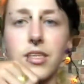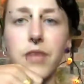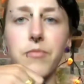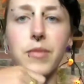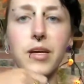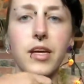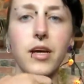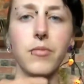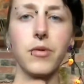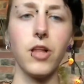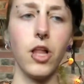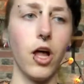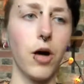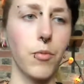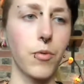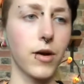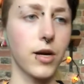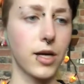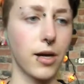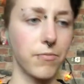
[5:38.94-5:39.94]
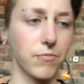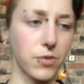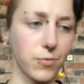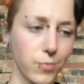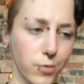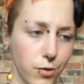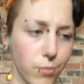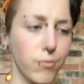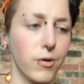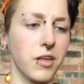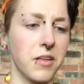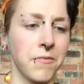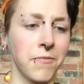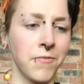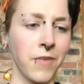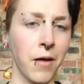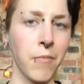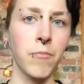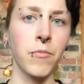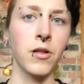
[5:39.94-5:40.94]
I've become a lot more comfortable with
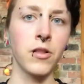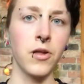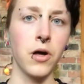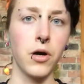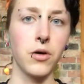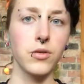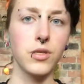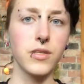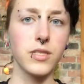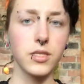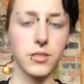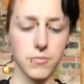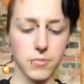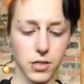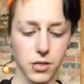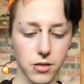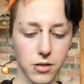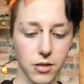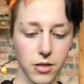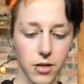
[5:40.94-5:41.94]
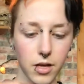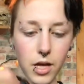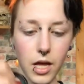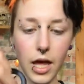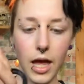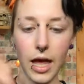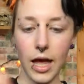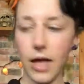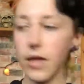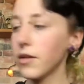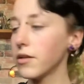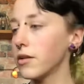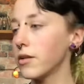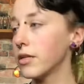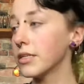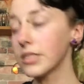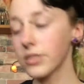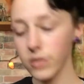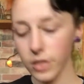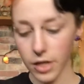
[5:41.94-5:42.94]
femme clothes, and
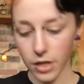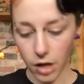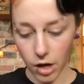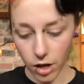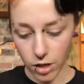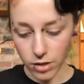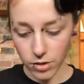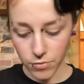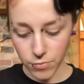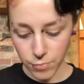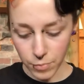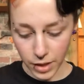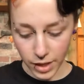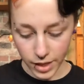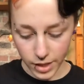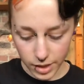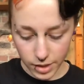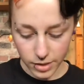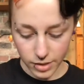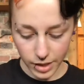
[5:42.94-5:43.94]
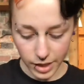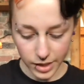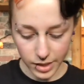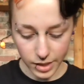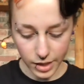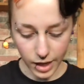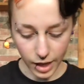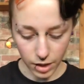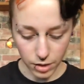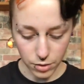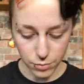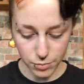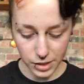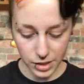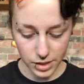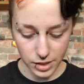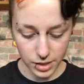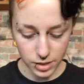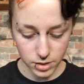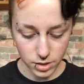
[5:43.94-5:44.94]
nearly all of my like
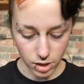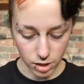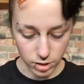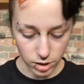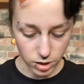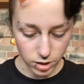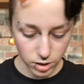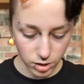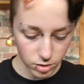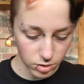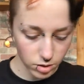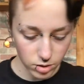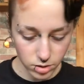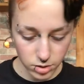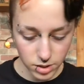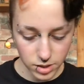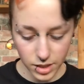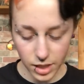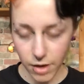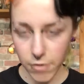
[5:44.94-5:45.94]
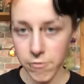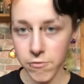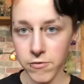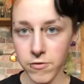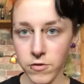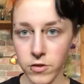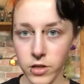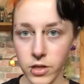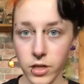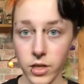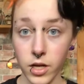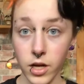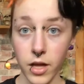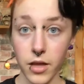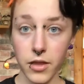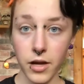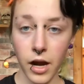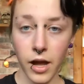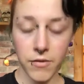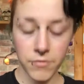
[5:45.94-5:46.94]
Halloweeny dark stuff
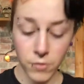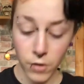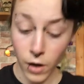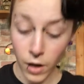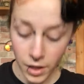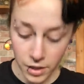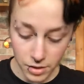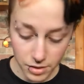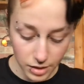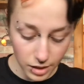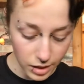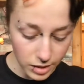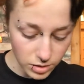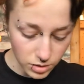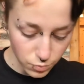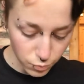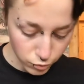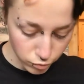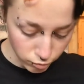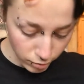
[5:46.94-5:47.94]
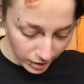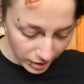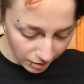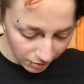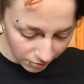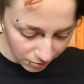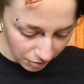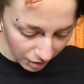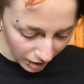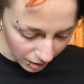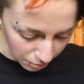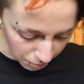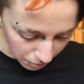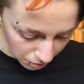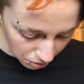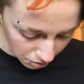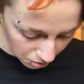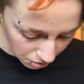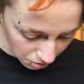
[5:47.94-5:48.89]
that I've gotten is pretty femme.